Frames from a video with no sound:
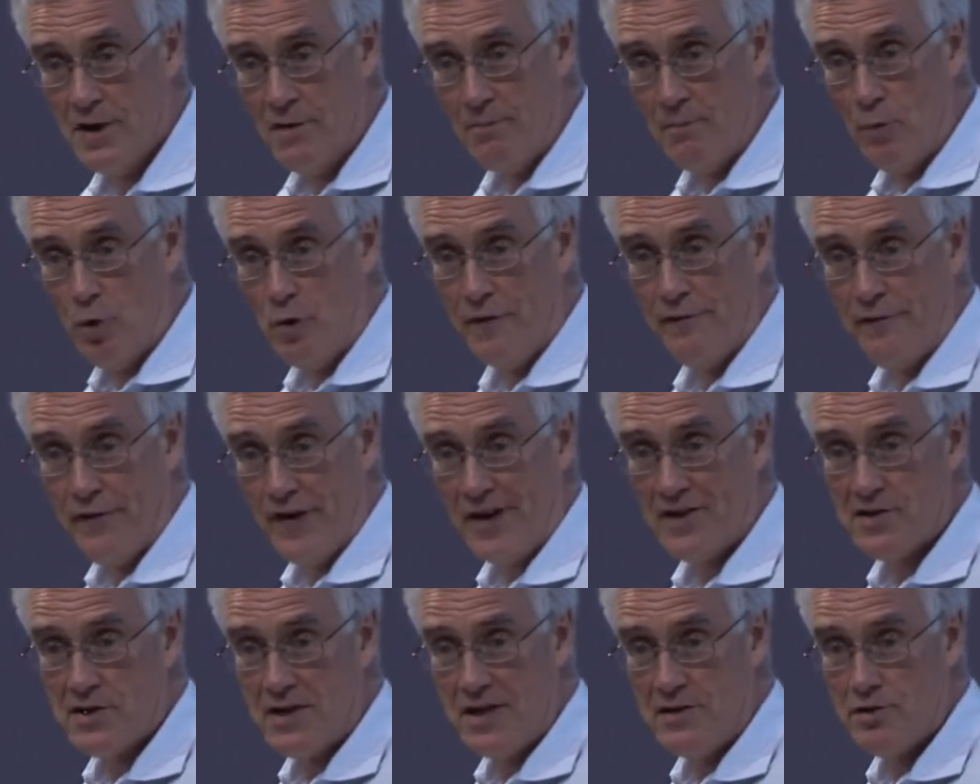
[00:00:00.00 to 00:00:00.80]
more
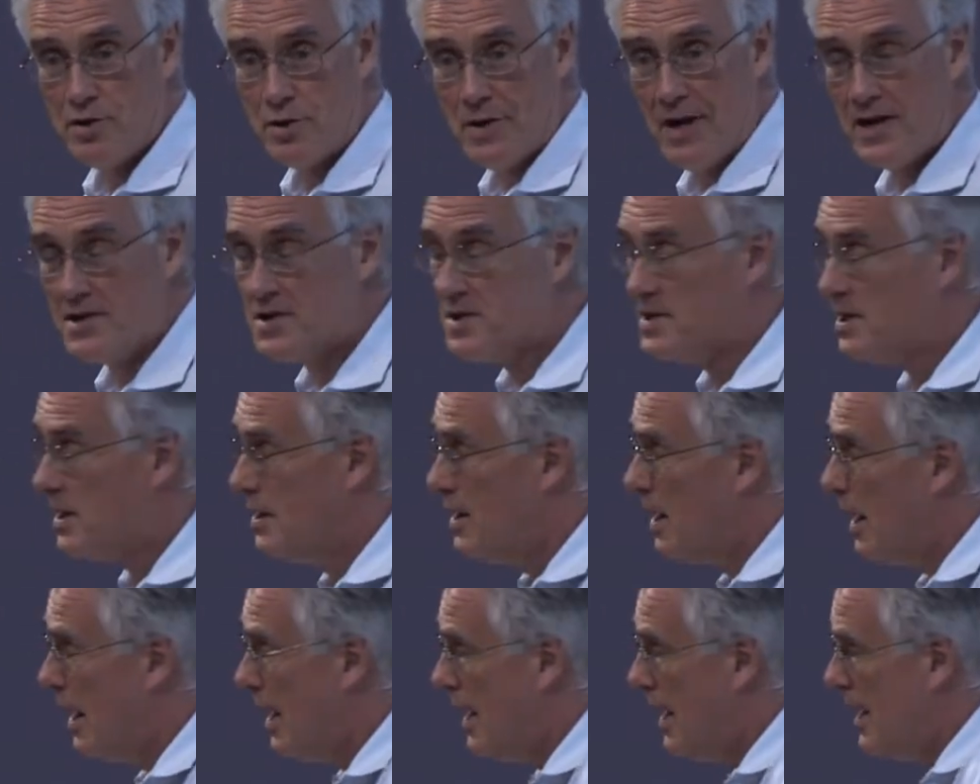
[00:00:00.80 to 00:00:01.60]
fixed interest
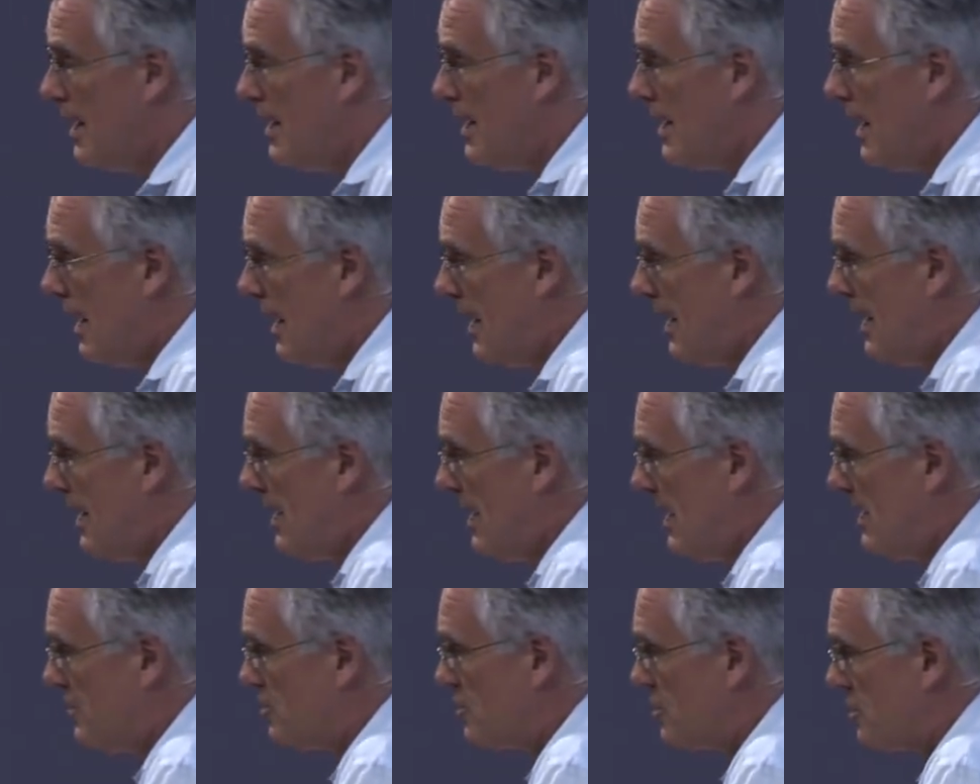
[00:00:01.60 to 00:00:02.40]

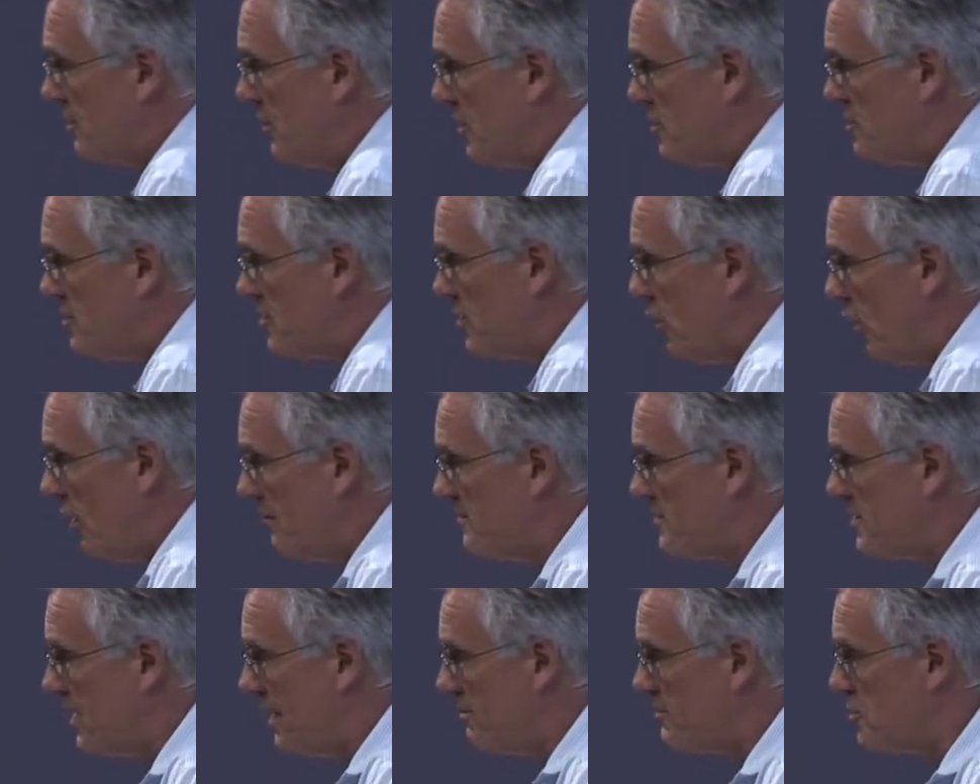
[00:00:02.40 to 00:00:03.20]
instruments of
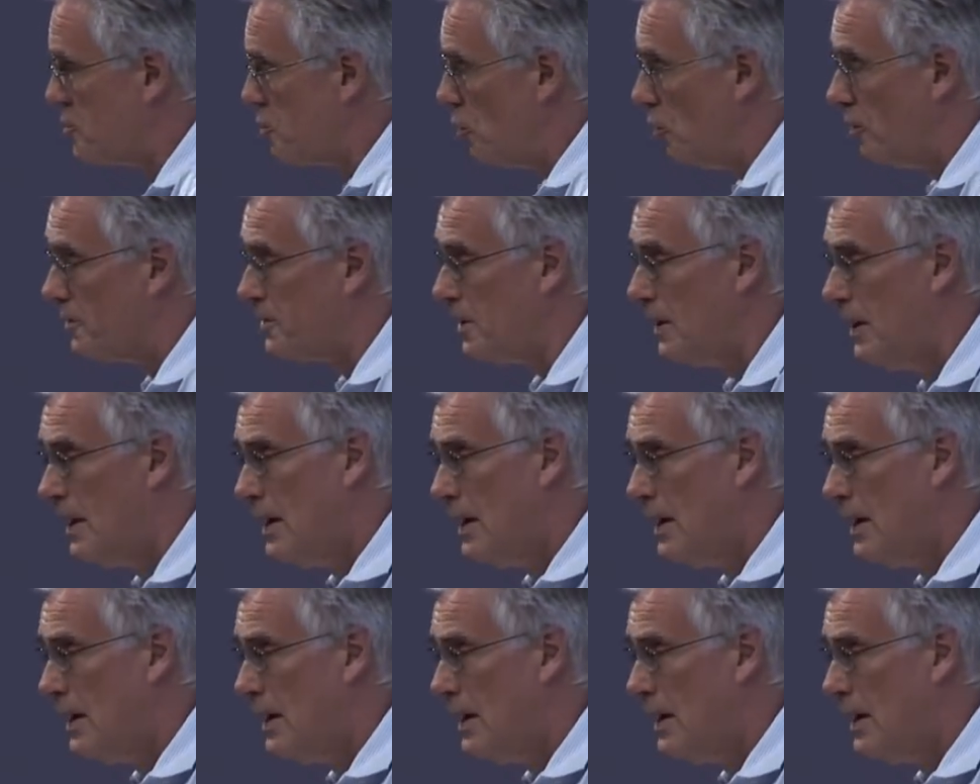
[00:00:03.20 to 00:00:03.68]
some sort.